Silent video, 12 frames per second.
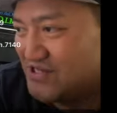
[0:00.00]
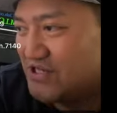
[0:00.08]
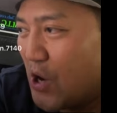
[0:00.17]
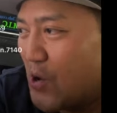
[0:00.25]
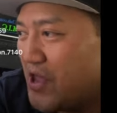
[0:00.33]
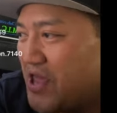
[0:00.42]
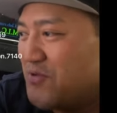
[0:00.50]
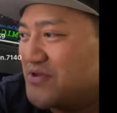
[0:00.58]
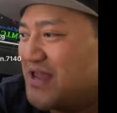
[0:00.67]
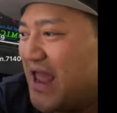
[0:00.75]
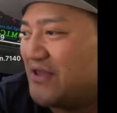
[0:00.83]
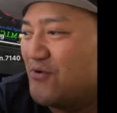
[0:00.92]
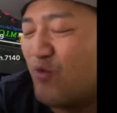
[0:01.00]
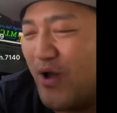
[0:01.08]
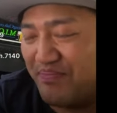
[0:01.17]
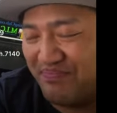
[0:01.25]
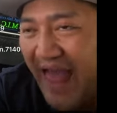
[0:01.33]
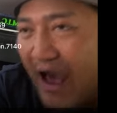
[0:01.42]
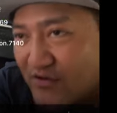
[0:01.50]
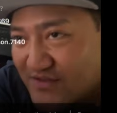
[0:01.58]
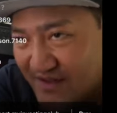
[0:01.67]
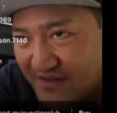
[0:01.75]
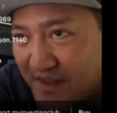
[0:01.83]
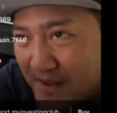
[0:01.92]
So it would take you
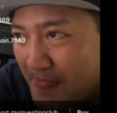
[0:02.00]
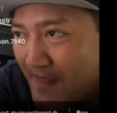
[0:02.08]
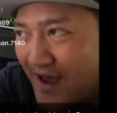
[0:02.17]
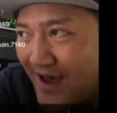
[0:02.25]
1,000,